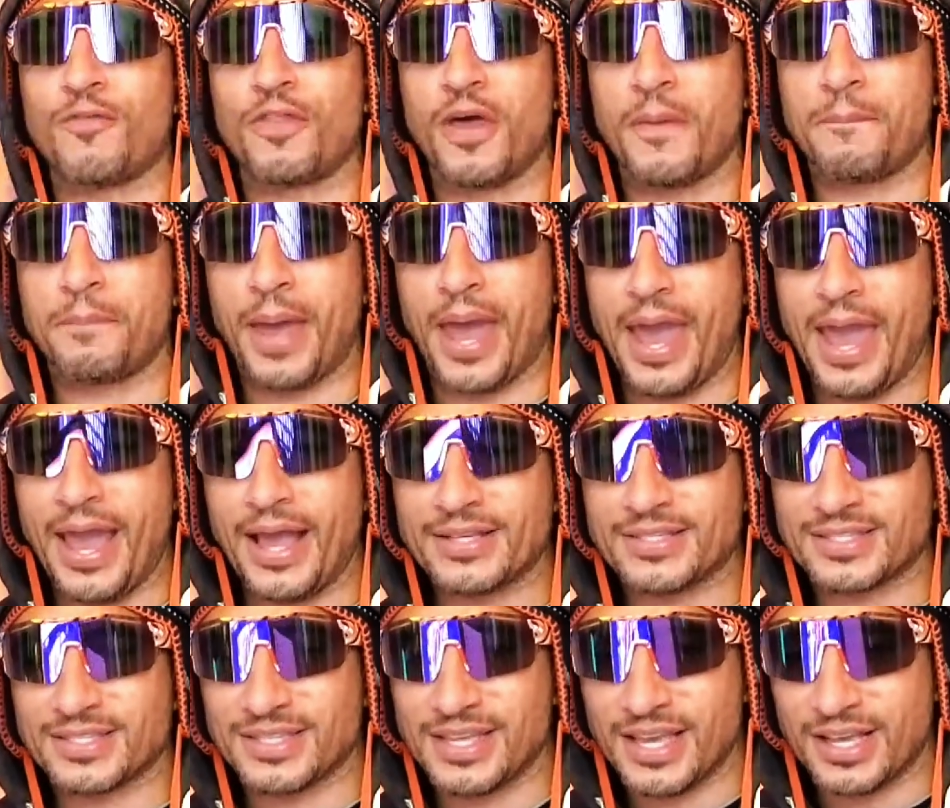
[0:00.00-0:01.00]
the
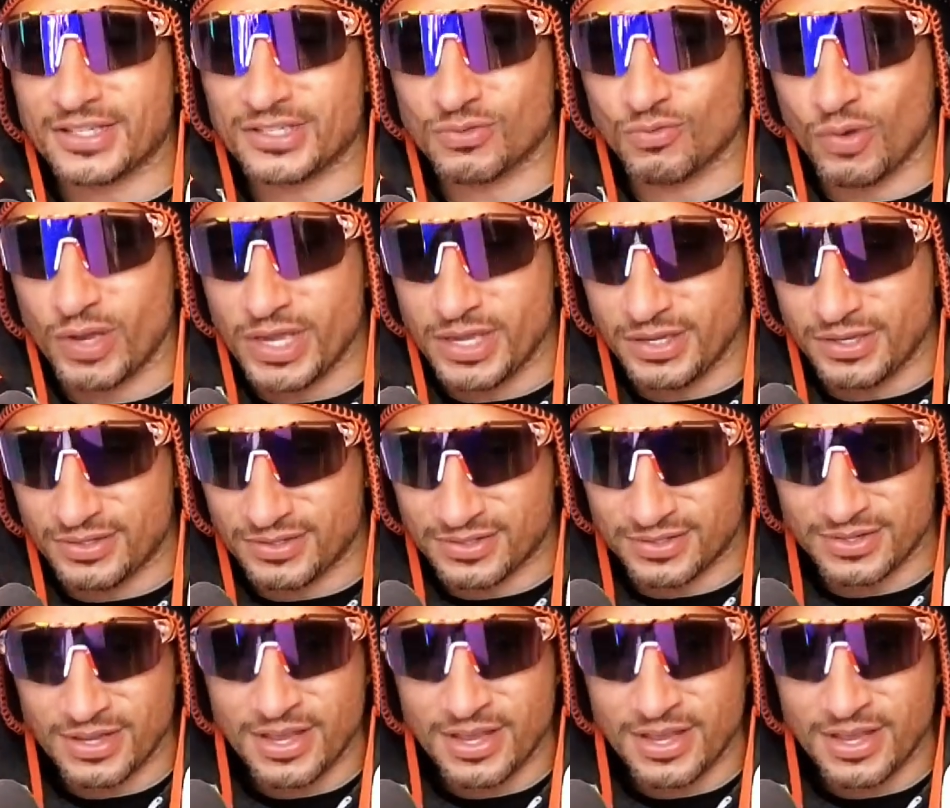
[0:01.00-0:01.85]
past 6 weeks.